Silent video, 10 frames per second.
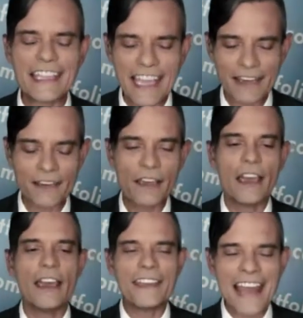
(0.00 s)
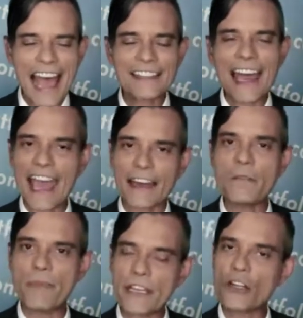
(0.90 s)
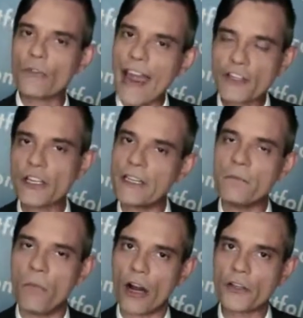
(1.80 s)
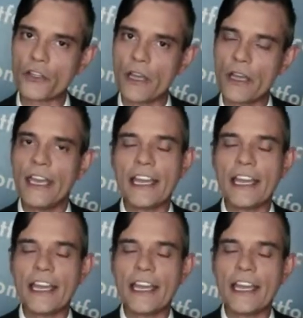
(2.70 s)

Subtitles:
And again, the NASDAQ had a big correction in March.